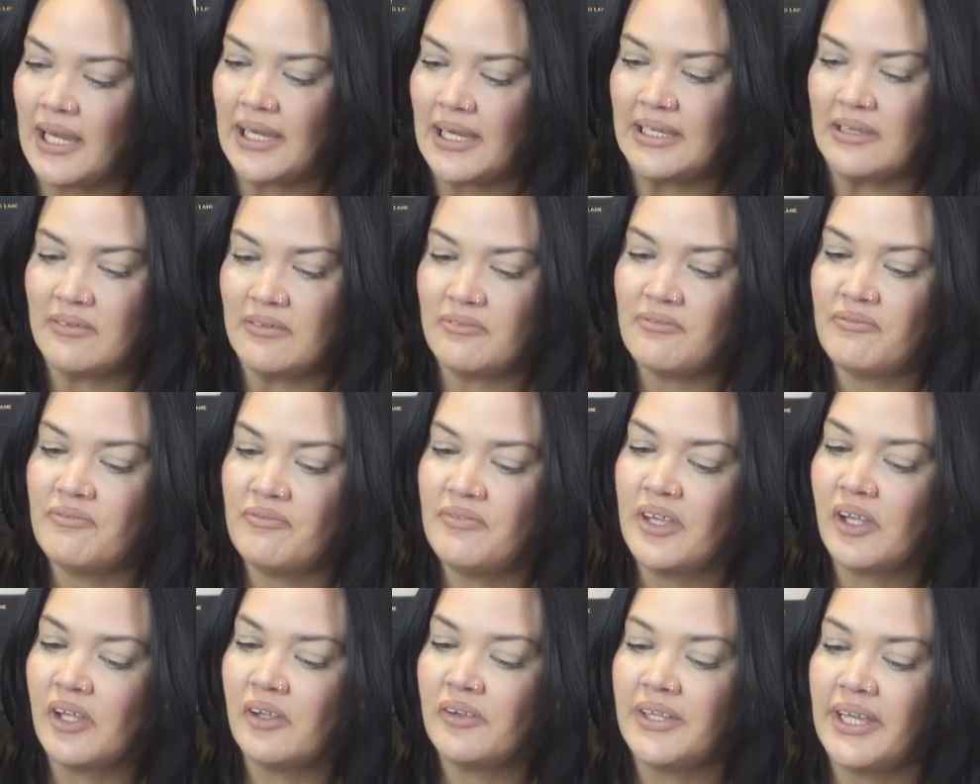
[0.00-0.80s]
I have
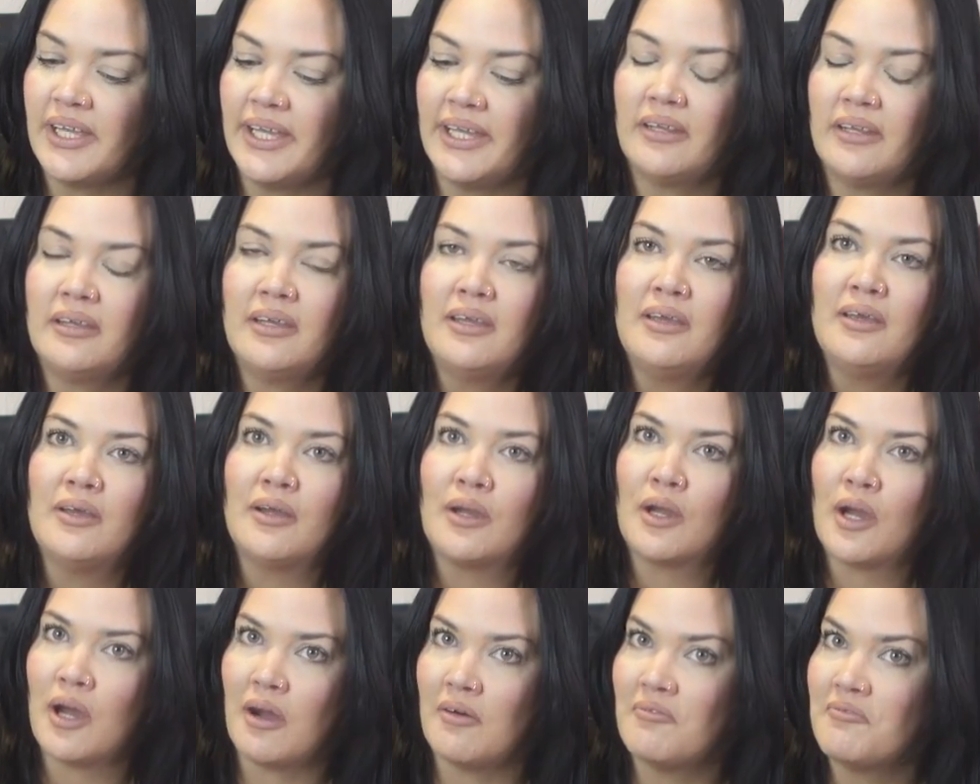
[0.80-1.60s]
filled it
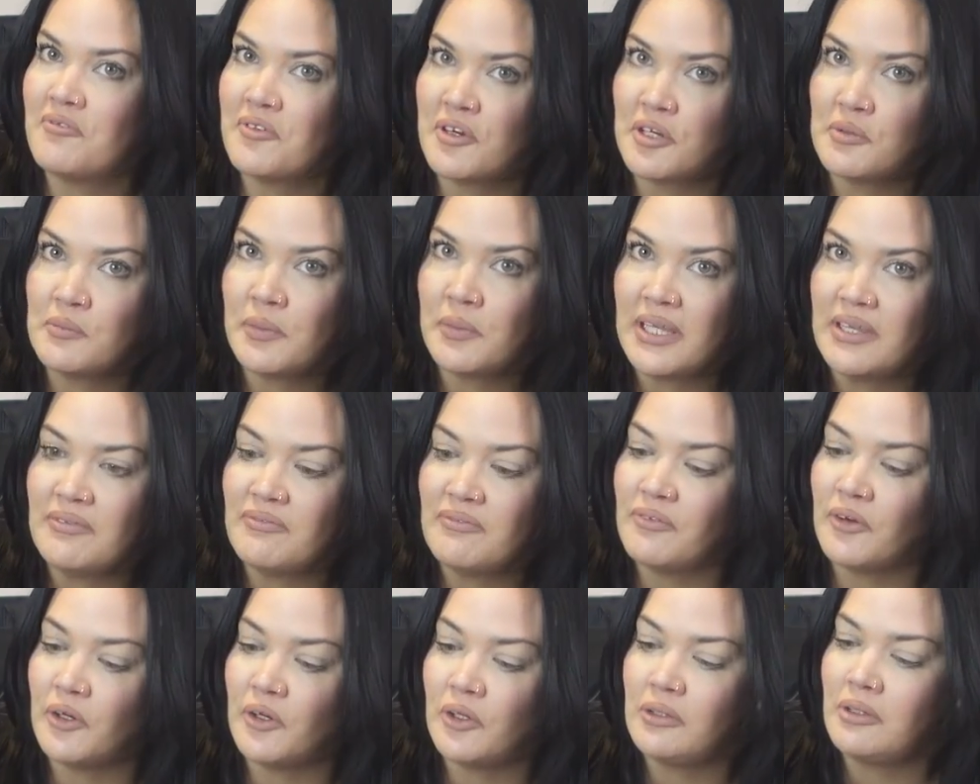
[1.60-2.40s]
comfortably
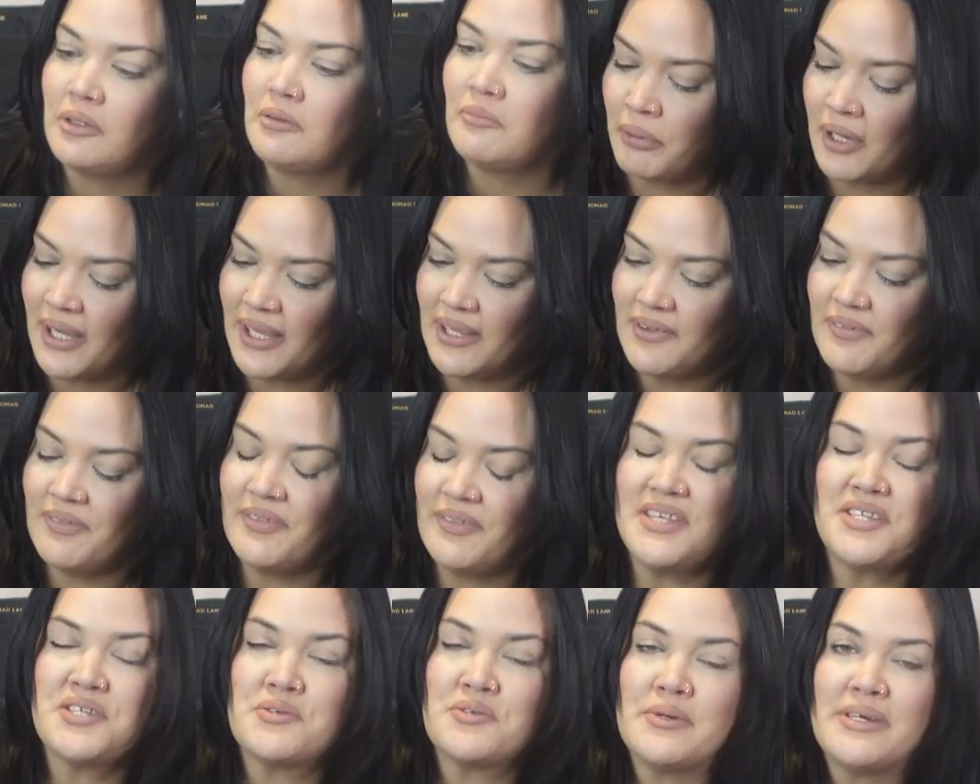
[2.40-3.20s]
full, but
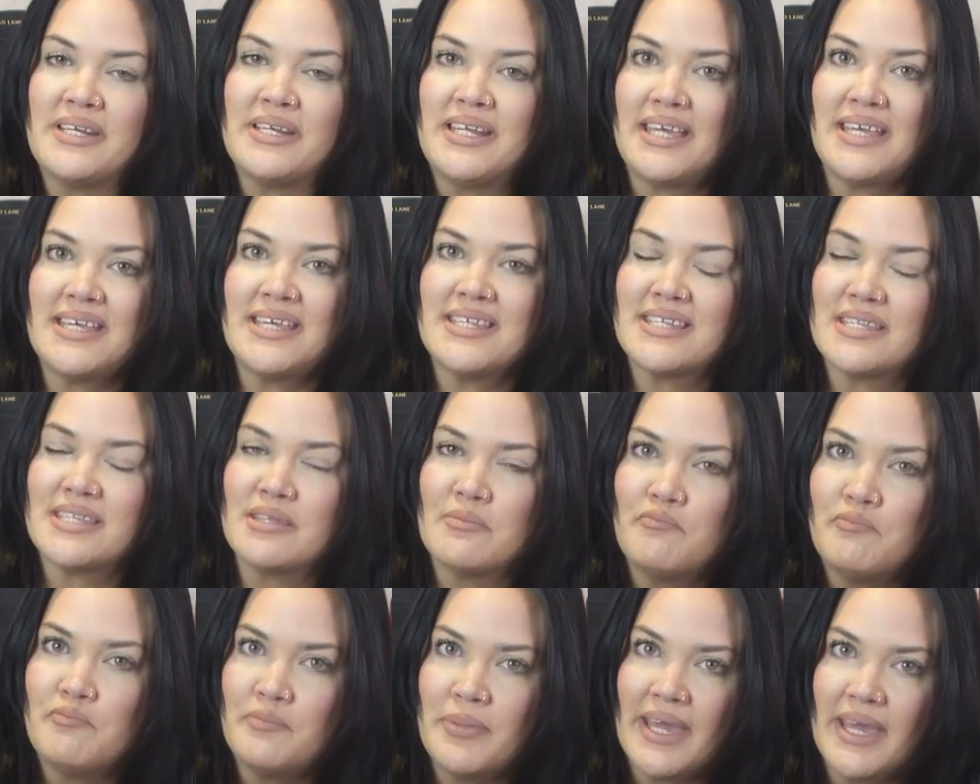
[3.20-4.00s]
this one is
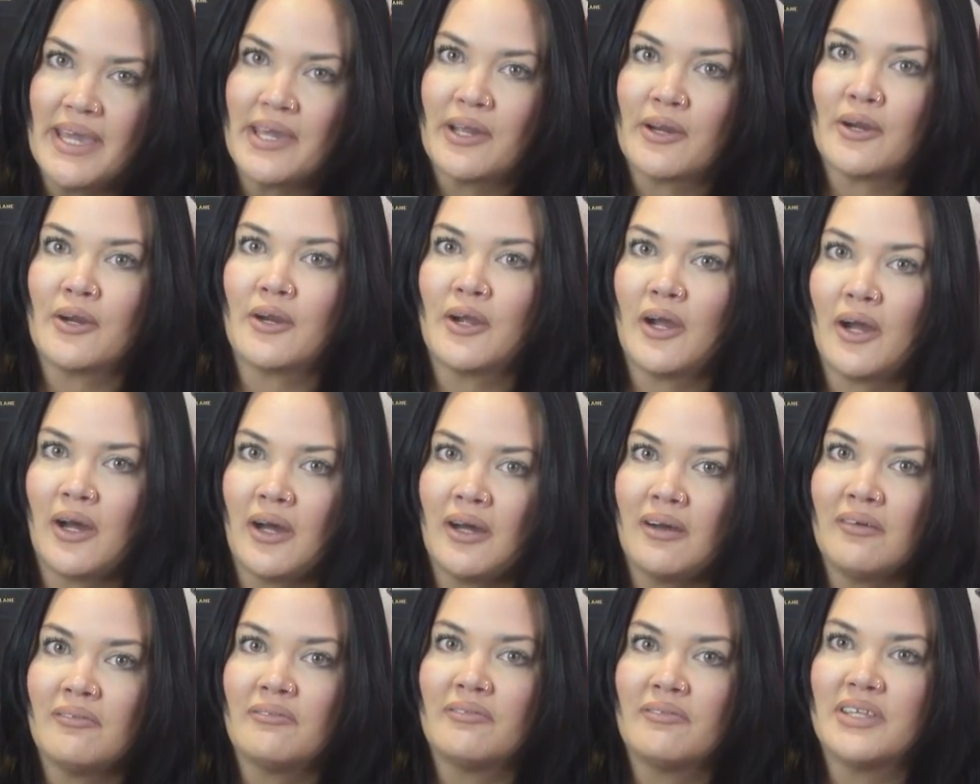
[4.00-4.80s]
the bigger
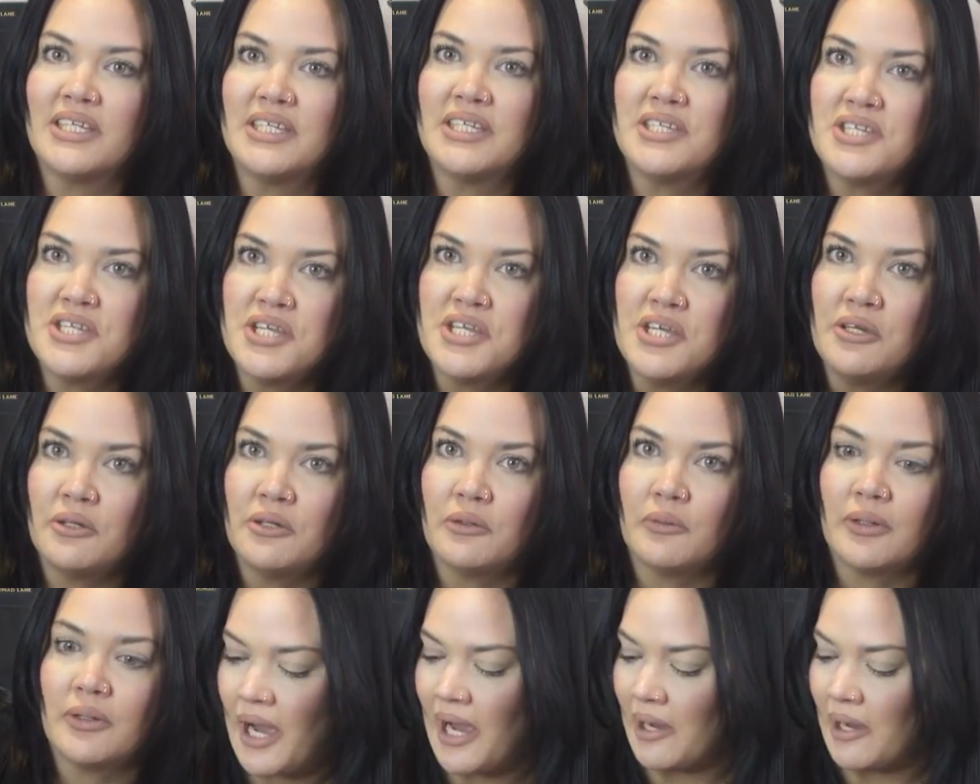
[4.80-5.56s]
of the two.